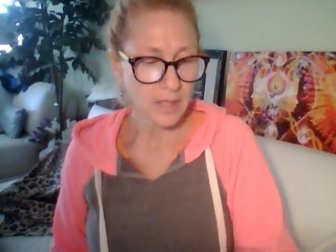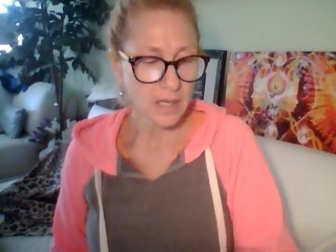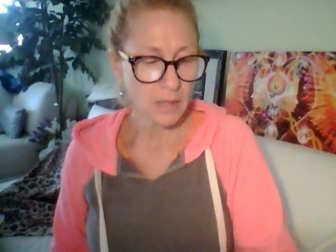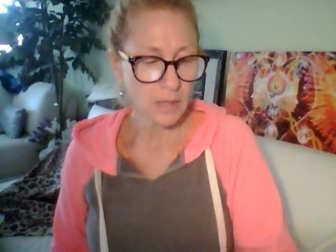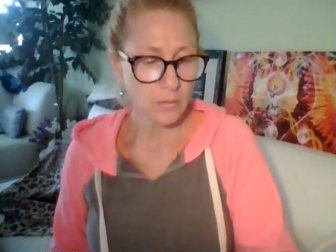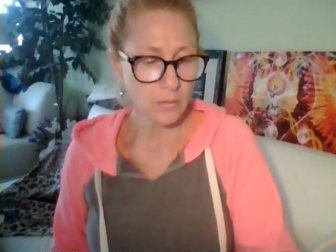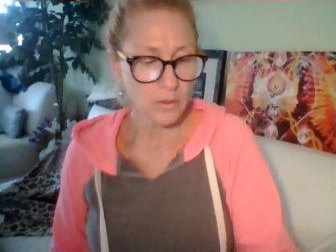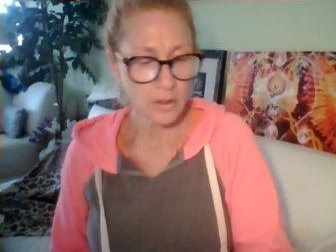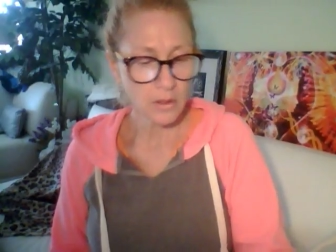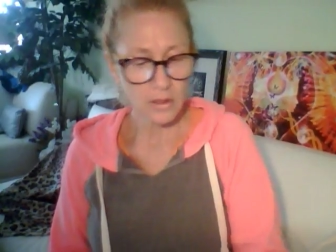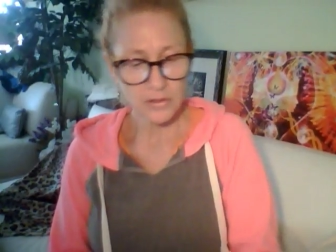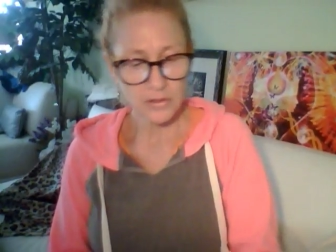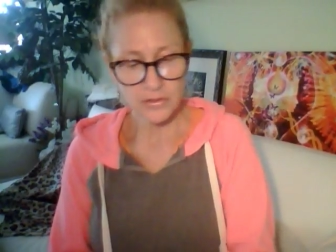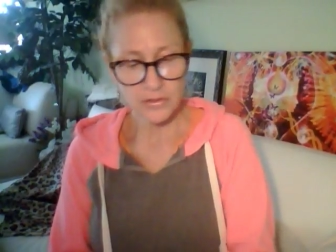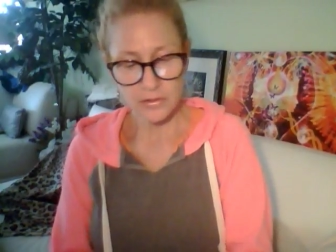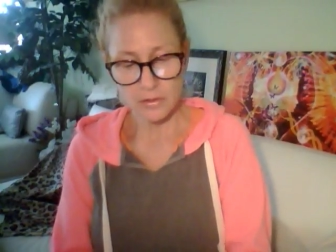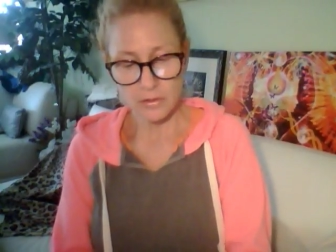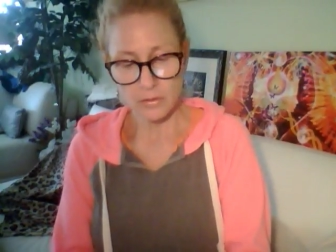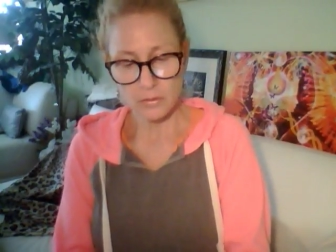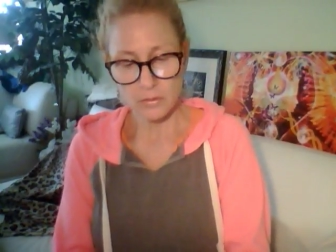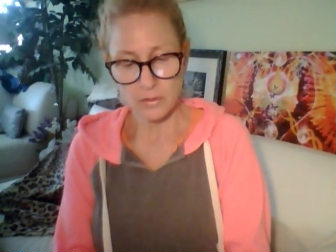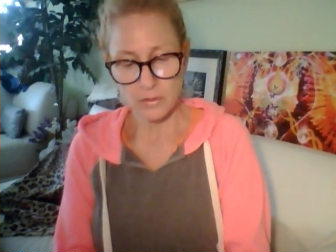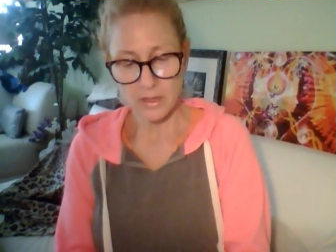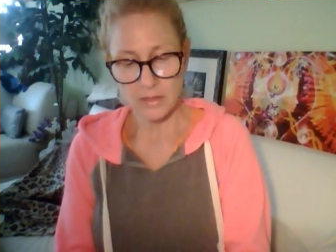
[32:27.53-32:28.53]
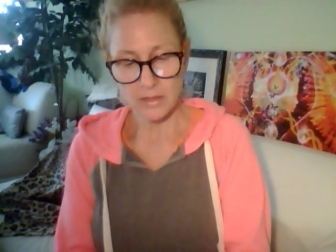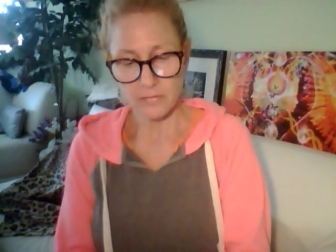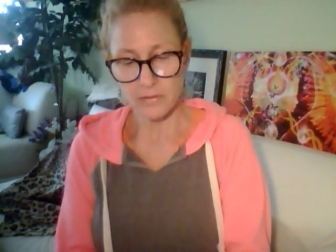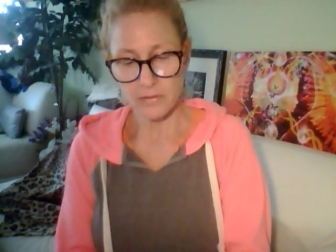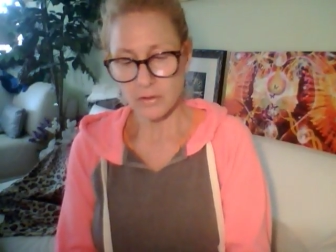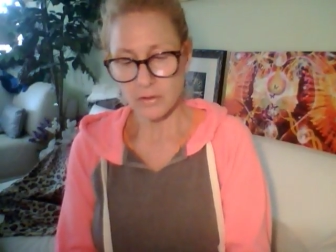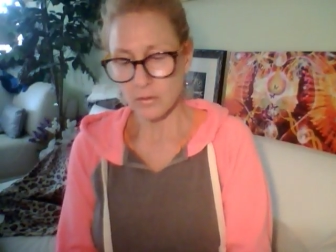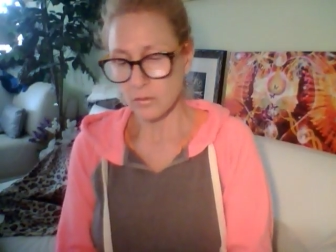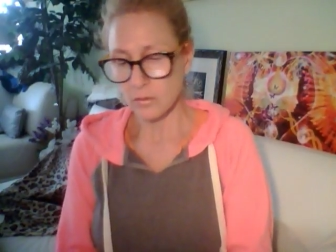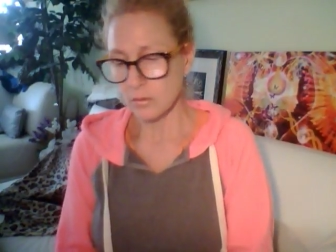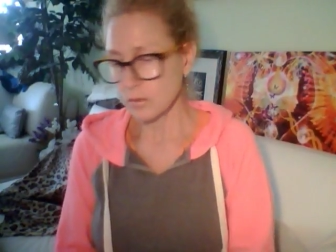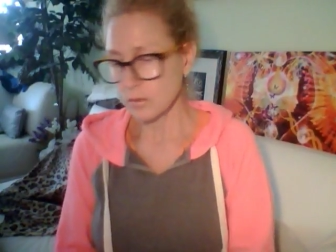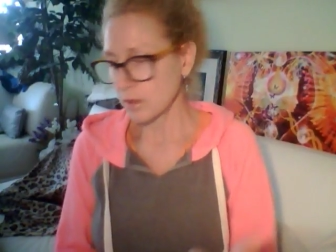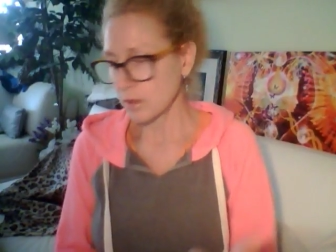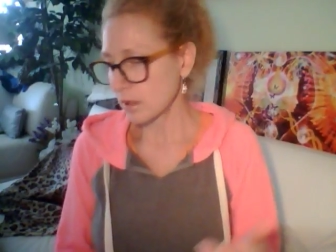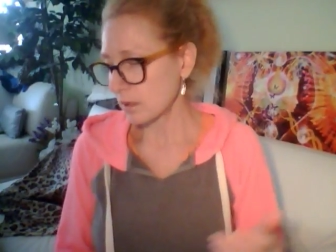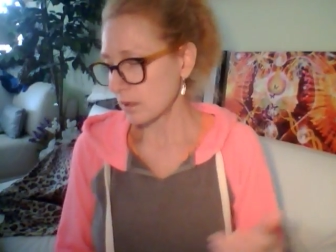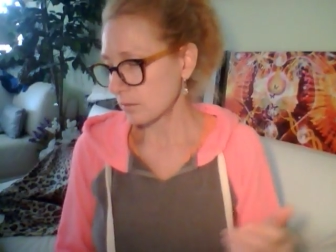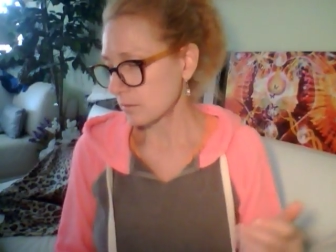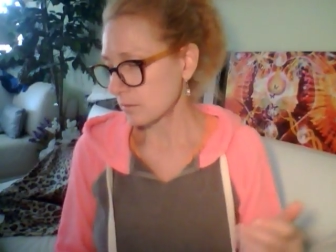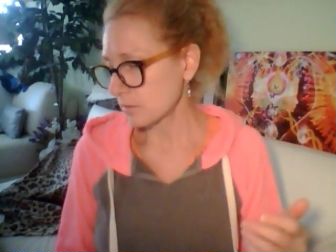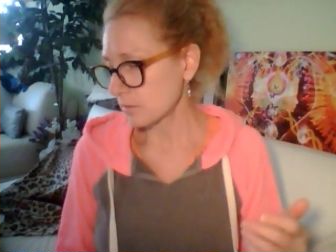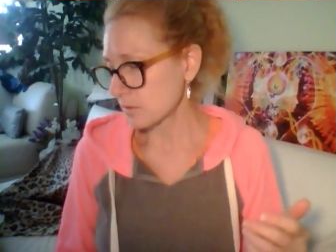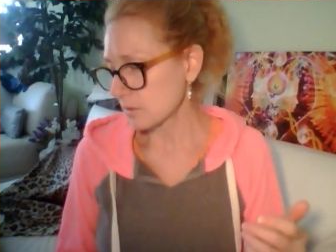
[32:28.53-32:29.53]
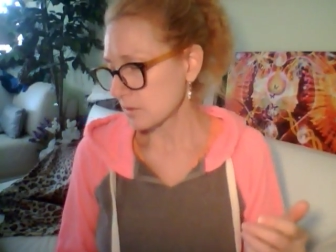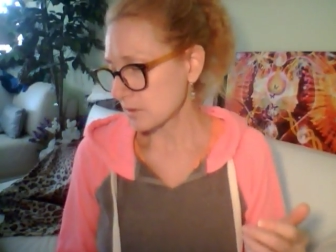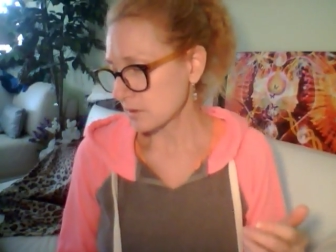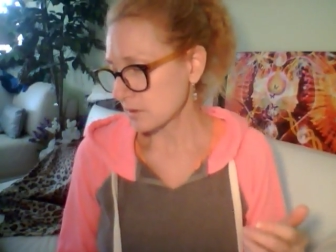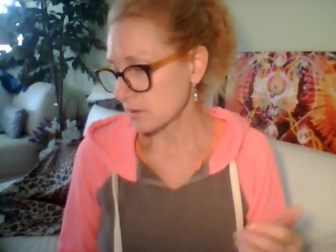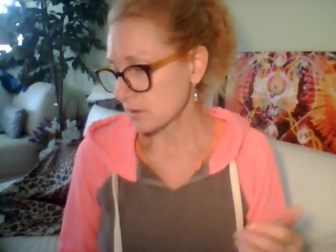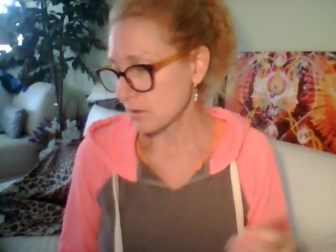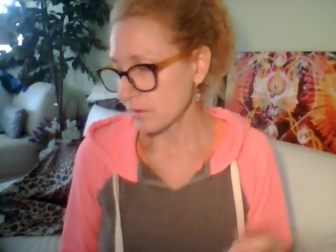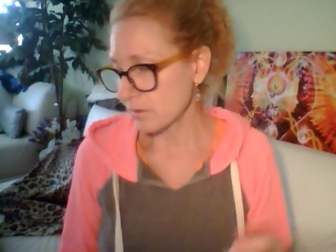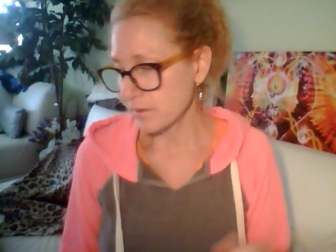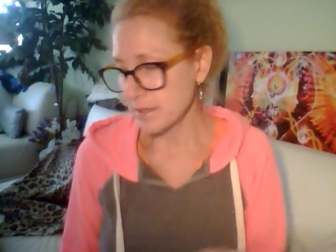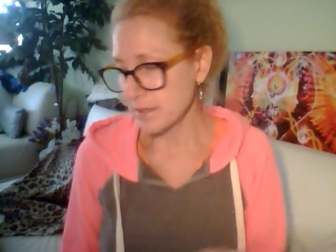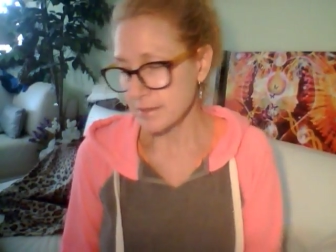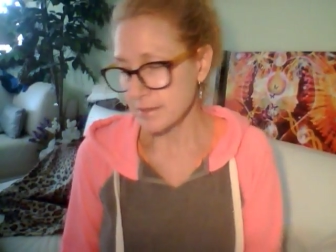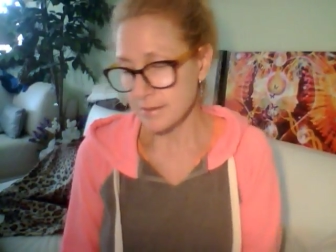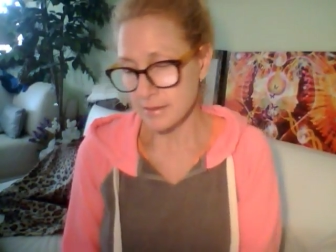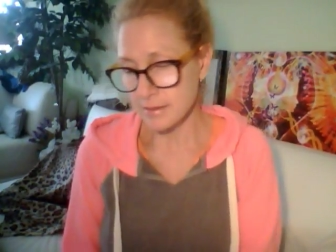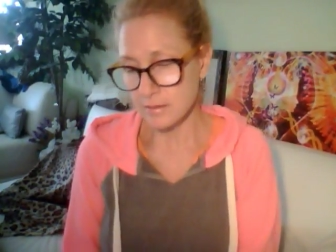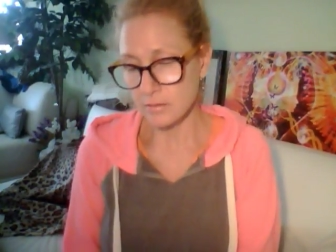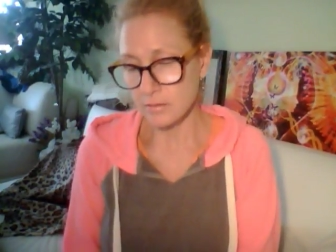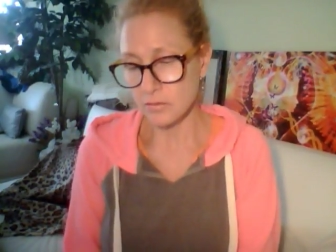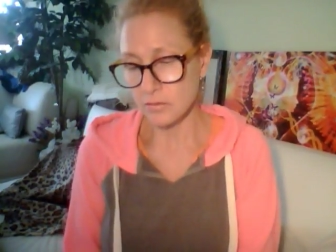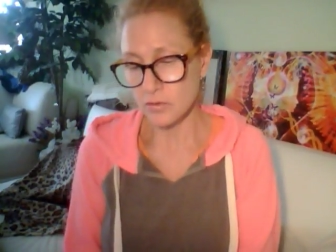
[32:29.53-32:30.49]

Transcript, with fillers: I will also give you, um, so this,